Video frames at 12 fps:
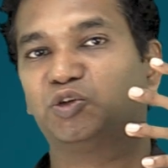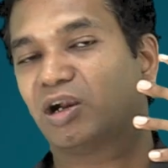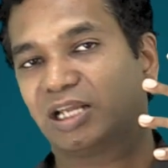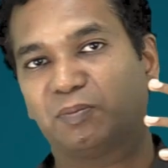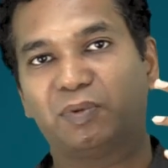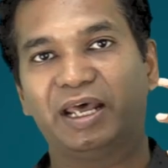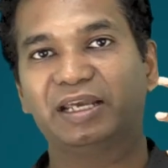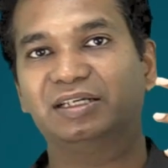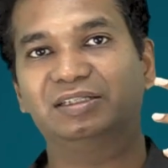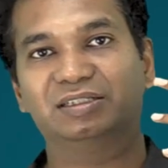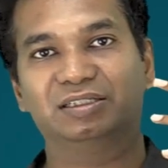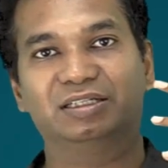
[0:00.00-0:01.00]
Do not apply
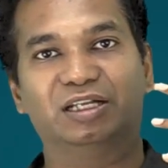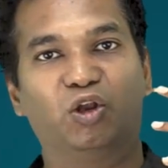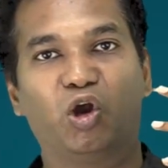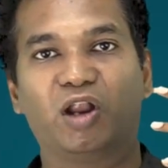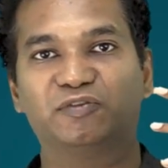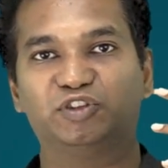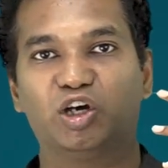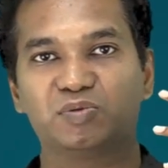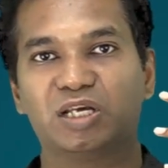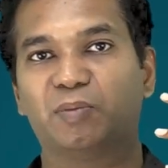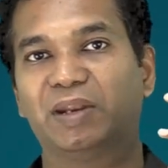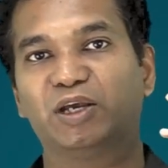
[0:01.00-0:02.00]
a lot of jobs,
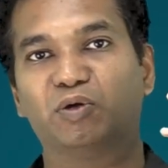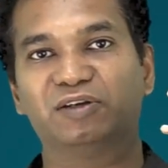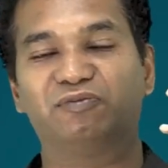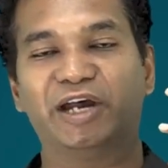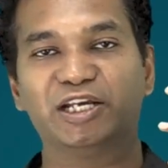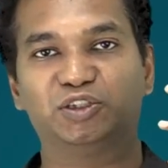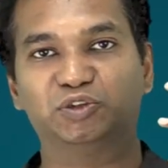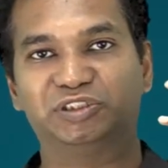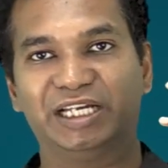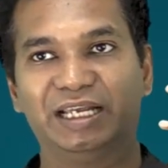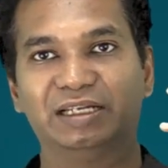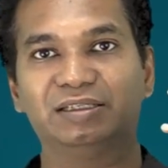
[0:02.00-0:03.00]
apply only five to
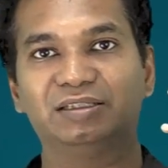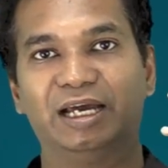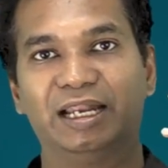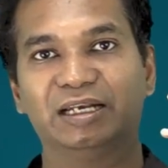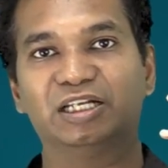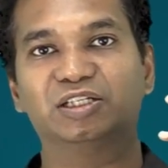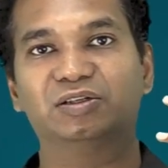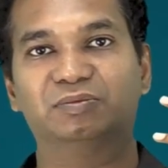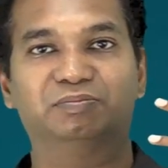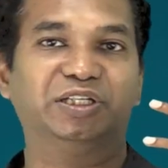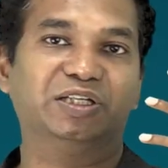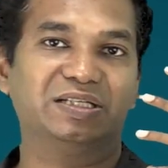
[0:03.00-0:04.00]
10
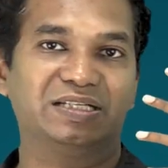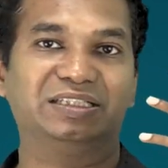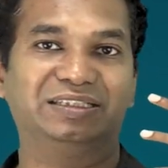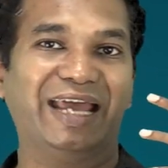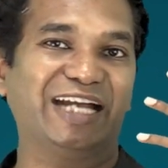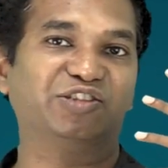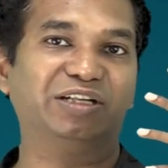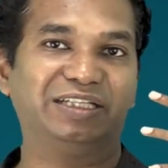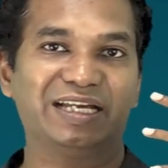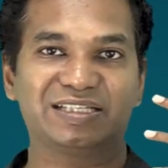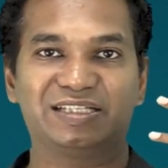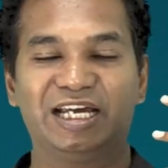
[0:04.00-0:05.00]
and because it actually
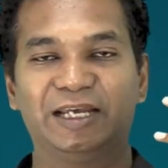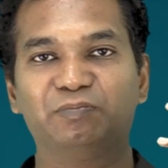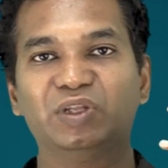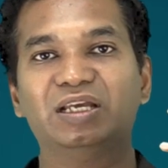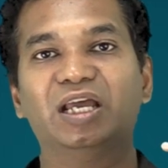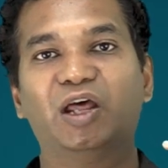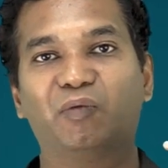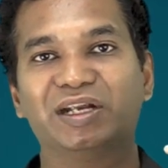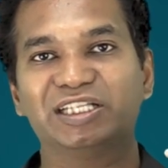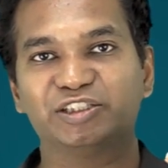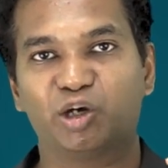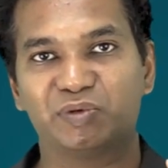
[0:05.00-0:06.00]
takes time.
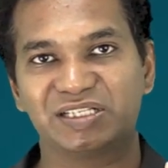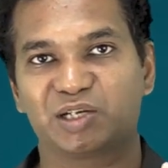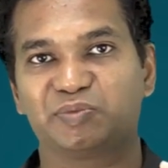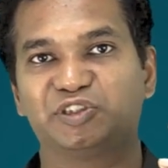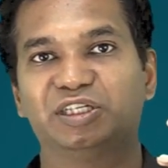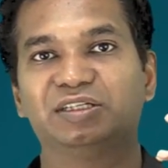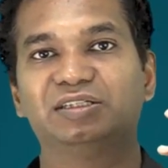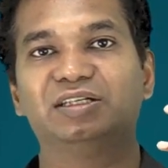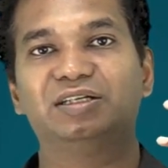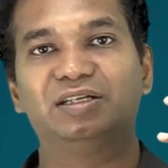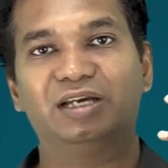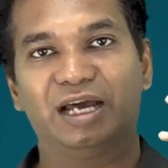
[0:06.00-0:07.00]
Read the job description
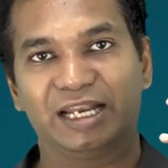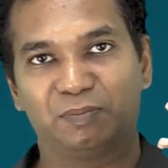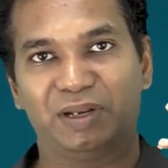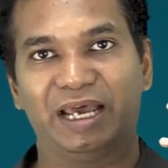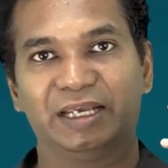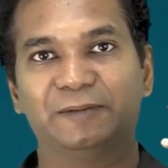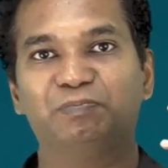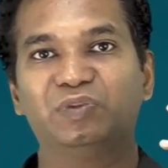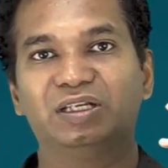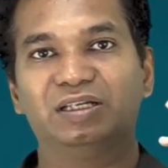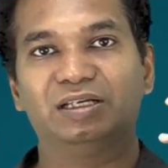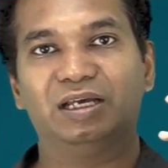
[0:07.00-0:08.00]
and apply.
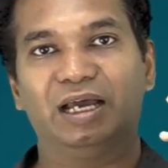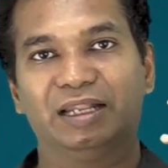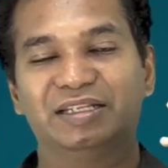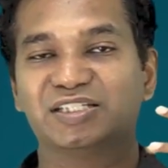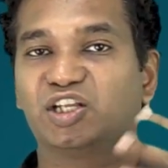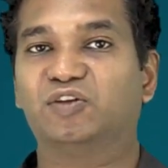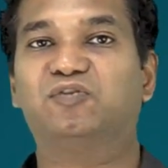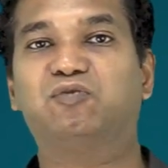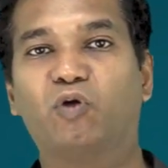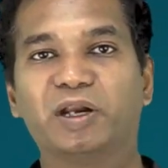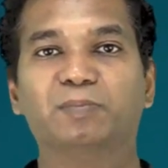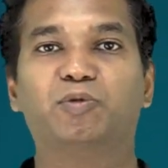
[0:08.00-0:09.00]
And these are the
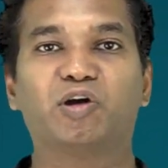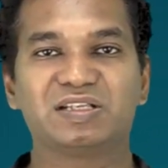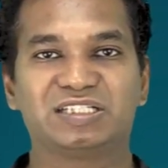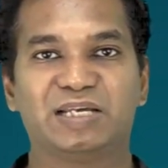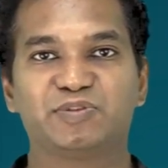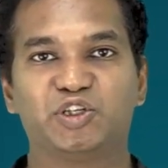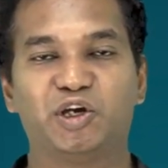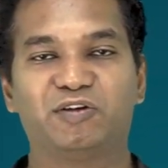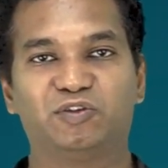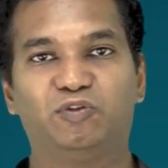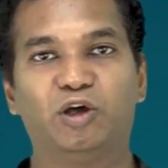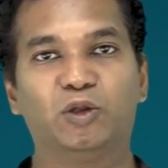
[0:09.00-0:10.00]
four important steps you have
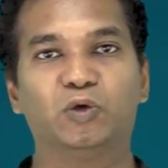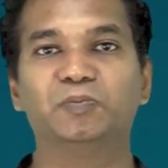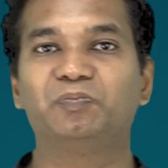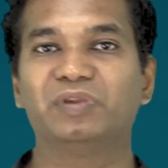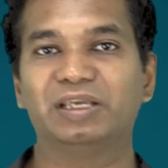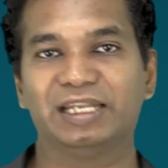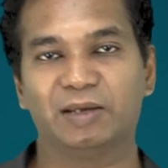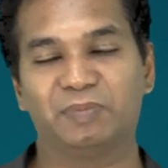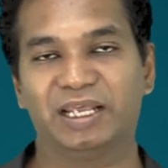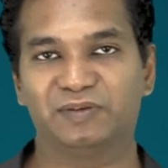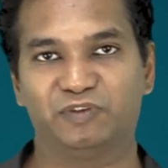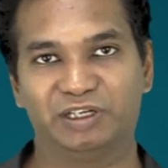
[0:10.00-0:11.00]
to follow in
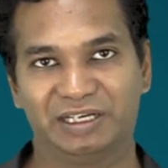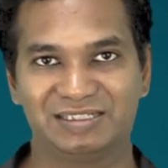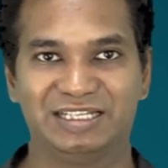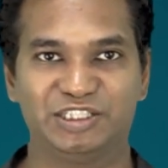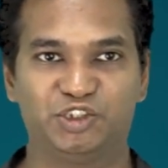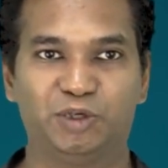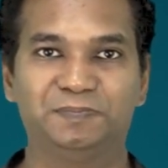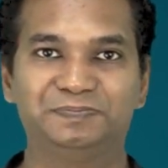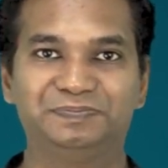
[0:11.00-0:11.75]
applying for data science.